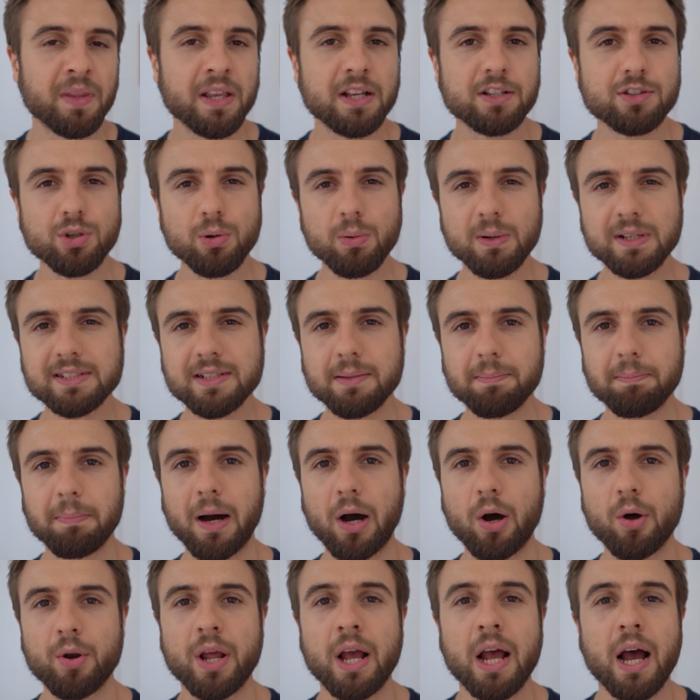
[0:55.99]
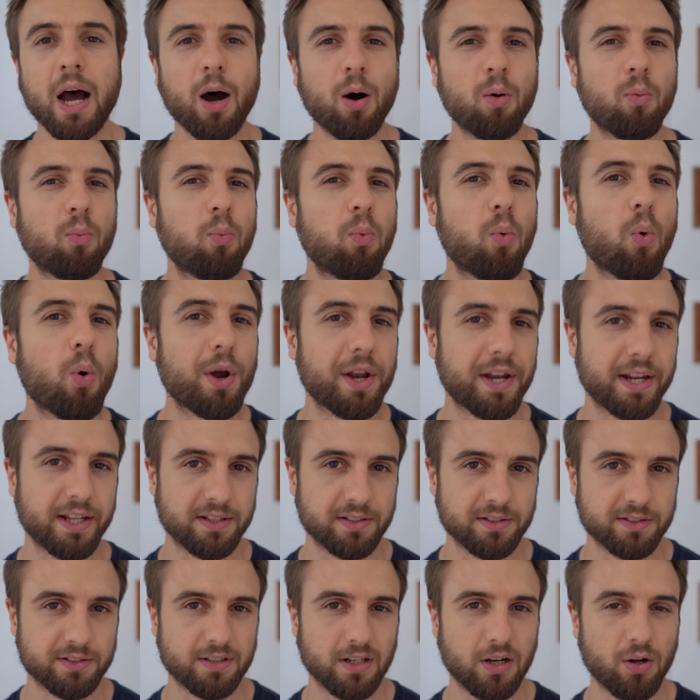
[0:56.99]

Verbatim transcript: It's always about avoidance.